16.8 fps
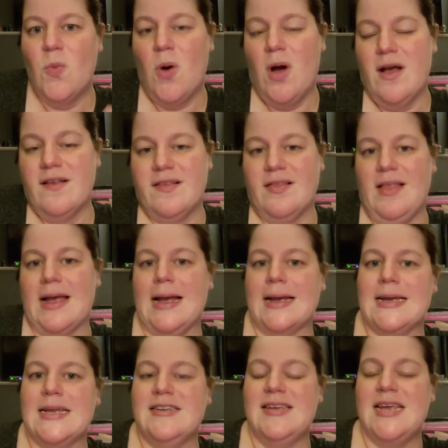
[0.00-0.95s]
was like
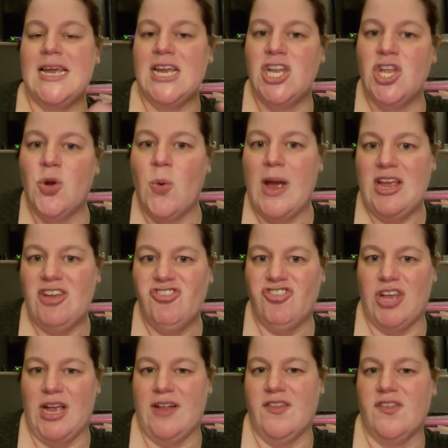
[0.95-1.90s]
a
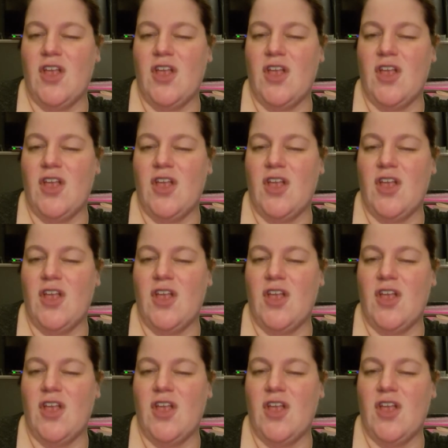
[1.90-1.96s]
continuation.